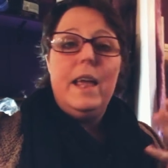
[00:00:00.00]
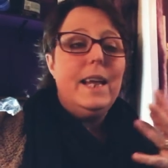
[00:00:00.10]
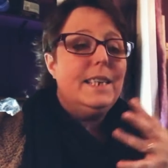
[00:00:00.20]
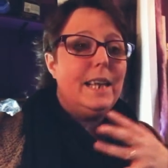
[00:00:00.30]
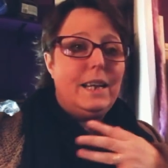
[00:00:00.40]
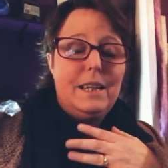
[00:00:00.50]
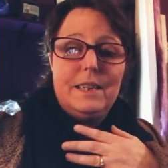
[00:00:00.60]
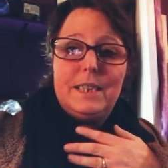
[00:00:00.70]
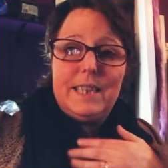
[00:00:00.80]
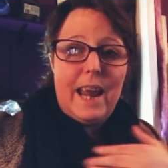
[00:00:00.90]
Exactly
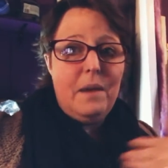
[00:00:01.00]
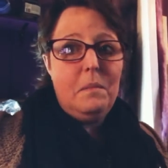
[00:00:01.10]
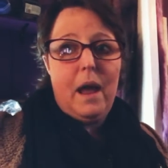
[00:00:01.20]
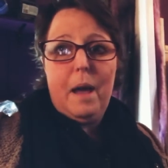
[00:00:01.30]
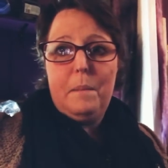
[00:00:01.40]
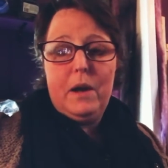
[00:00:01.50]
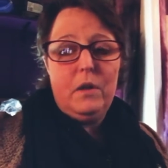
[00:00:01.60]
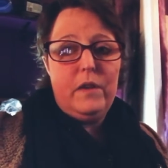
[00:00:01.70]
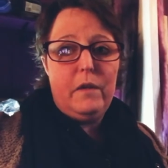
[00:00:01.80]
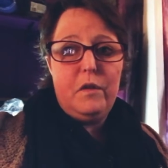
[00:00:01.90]
the same amount
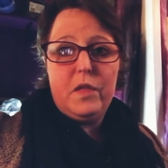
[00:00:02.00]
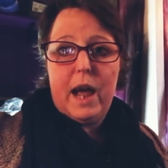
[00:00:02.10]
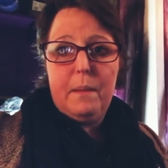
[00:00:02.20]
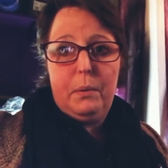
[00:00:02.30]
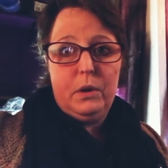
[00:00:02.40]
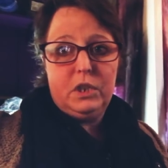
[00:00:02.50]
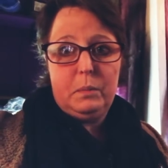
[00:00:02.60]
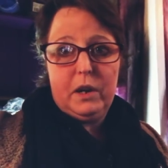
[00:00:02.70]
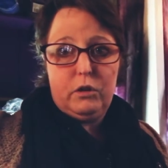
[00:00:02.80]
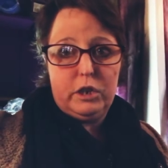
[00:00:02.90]
of effort that I put into
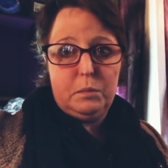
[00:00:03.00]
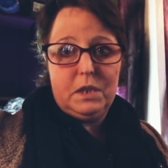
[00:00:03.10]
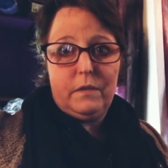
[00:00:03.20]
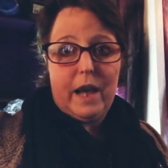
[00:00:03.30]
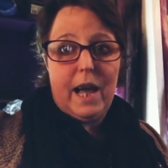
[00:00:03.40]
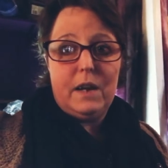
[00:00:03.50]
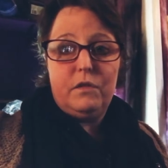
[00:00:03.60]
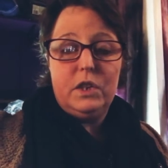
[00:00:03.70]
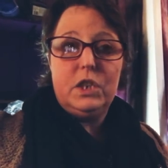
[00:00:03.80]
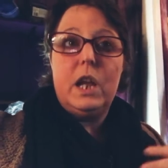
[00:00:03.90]
my Christmas
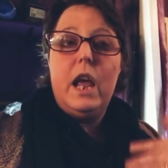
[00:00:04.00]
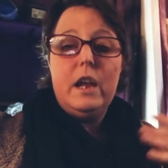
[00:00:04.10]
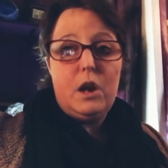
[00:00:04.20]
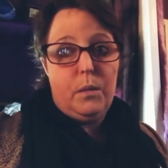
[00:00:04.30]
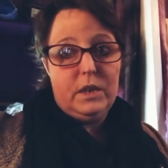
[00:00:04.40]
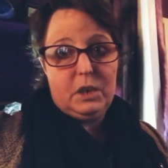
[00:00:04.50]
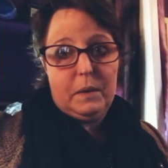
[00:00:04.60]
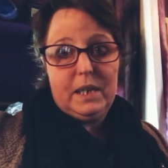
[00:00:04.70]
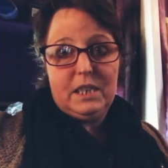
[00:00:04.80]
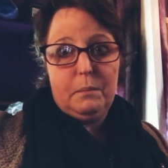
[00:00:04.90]
advents going to my
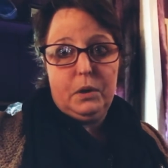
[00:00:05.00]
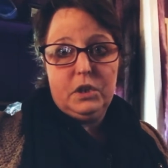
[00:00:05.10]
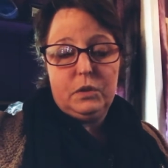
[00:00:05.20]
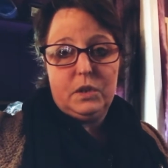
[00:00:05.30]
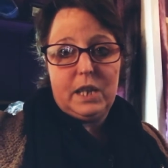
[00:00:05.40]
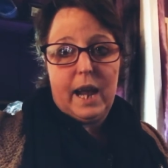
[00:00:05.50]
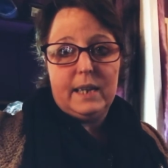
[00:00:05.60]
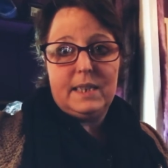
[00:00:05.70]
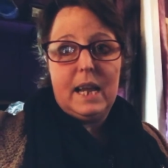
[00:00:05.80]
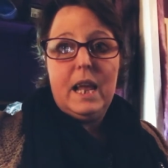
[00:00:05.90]
Easter bundle sets.